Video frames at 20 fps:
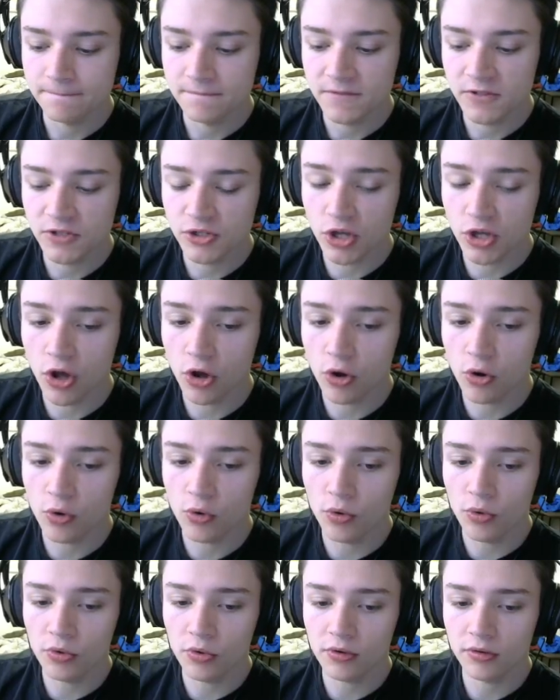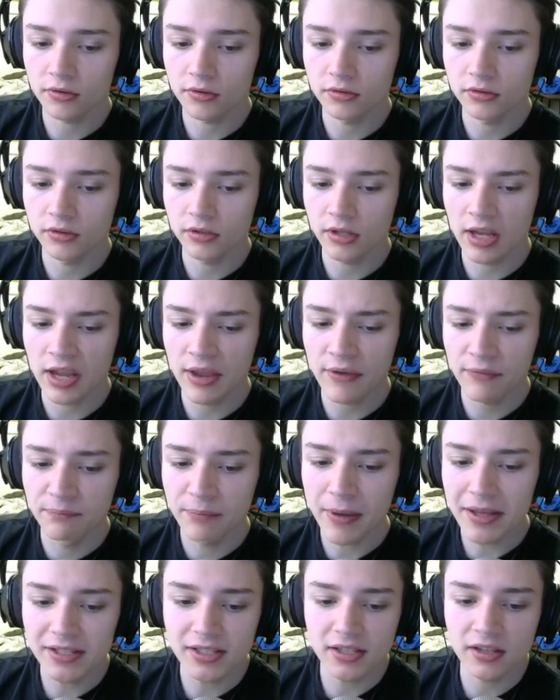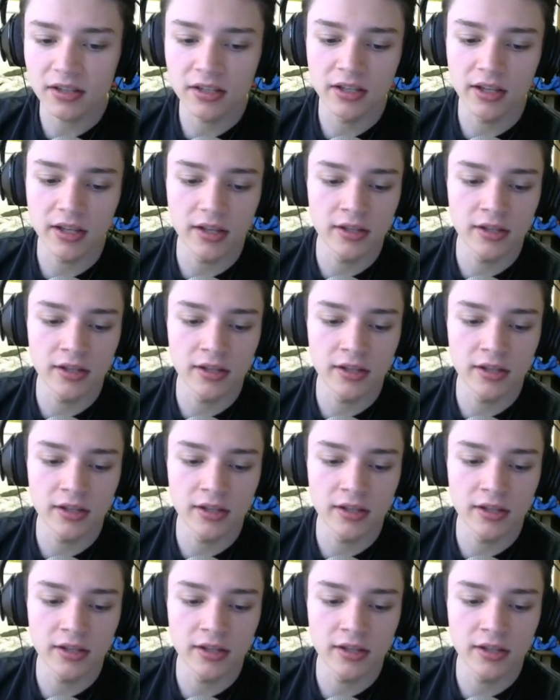So, if basically